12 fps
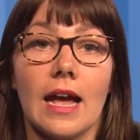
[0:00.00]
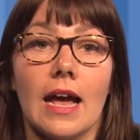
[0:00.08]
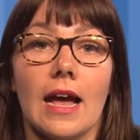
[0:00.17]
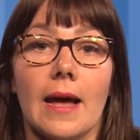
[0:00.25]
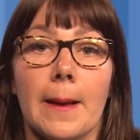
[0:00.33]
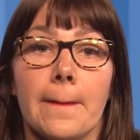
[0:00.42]

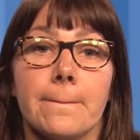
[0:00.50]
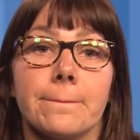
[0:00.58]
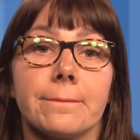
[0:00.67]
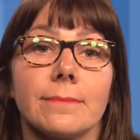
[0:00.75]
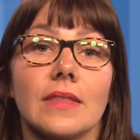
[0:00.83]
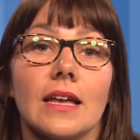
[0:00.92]

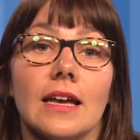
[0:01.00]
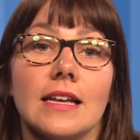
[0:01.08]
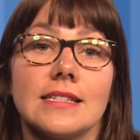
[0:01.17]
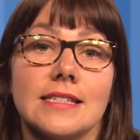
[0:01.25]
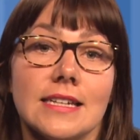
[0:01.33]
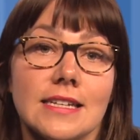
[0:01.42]
a
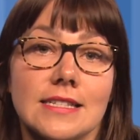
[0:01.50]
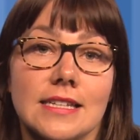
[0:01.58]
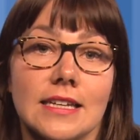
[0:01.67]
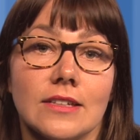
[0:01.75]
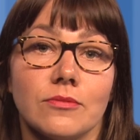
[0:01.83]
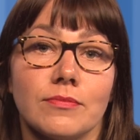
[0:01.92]

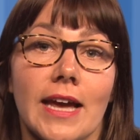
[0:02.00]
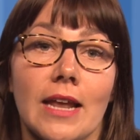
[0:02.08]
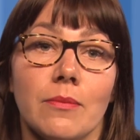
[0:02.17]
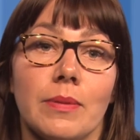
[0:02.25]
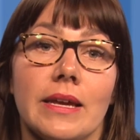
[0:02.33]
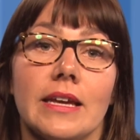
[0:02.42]
citizen
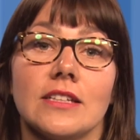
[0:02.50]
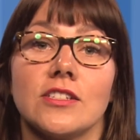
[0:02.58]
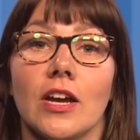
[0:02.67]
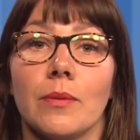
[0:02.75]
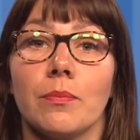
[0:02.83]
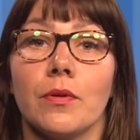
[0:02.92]
can be a
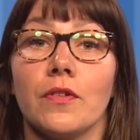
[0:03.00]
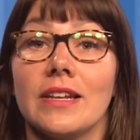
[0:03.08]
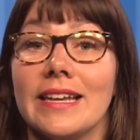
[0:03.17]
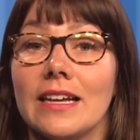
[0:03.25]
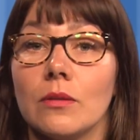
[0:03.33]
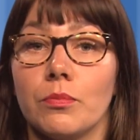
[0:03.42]
type of a
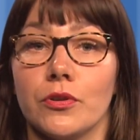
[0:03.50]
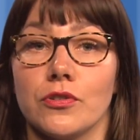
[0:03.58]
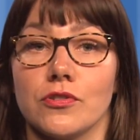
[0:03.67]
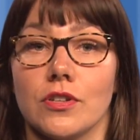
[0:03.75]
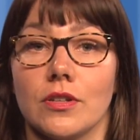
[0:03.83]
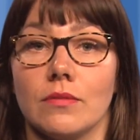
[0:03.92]
legal
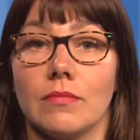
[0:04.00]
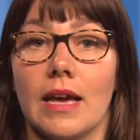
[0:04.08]
person,